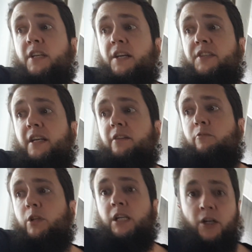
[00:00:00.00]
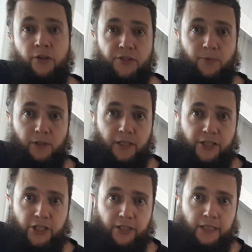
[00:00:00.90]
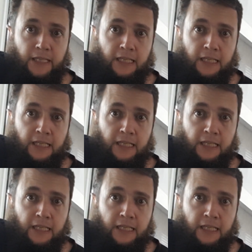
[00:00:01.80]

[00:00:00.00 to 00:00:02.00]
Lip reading: as a recurrence relation,